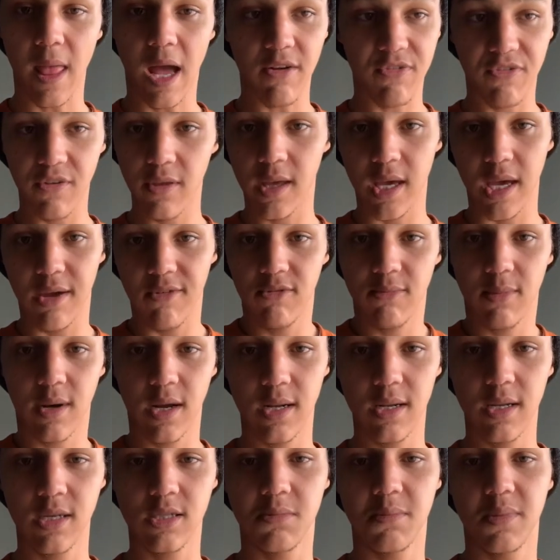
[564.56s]
I feel like
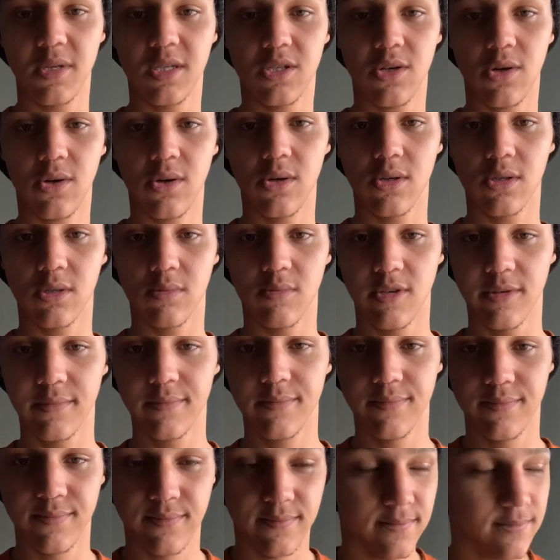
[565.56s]
everybody needs to be charged,
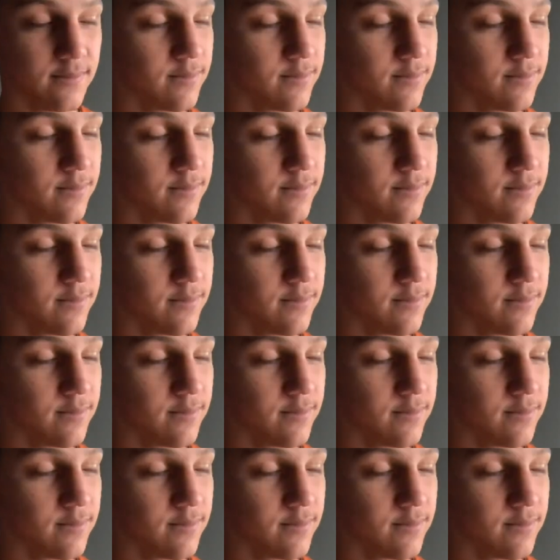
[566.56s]
man.